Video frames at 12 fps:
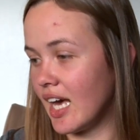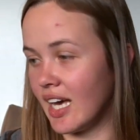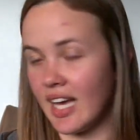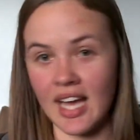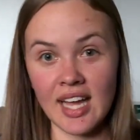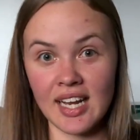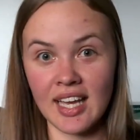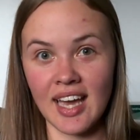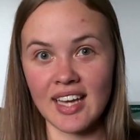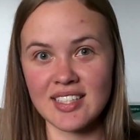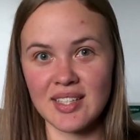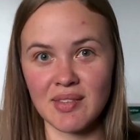I had to
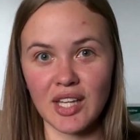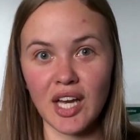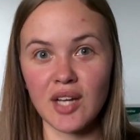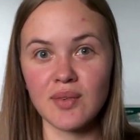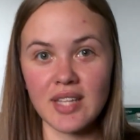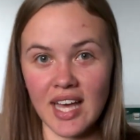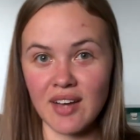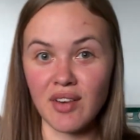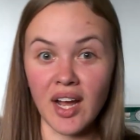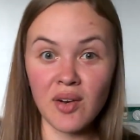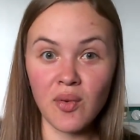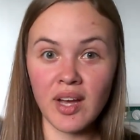cast something on with that
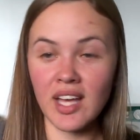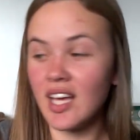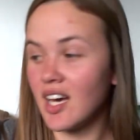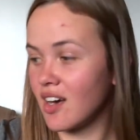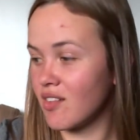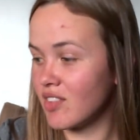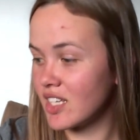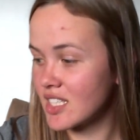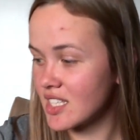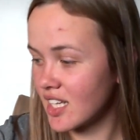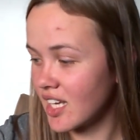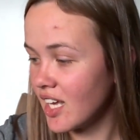right away,
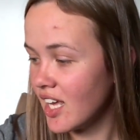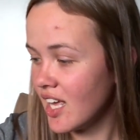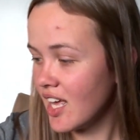obviously.